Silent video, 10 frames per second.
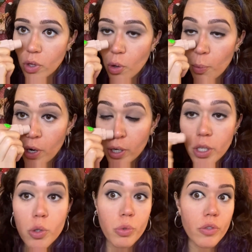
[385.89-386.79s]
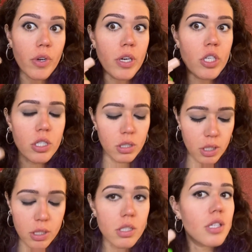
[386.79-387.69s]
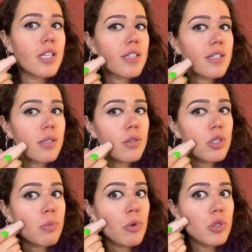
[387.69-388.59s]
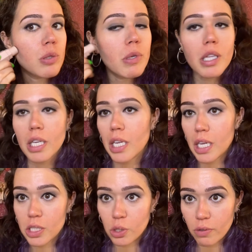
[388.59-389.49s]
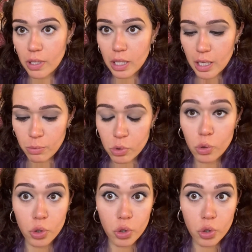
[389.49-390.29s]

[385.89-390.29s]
We are gonna use real foundation because this is supposed to be like a sort of a glam sultry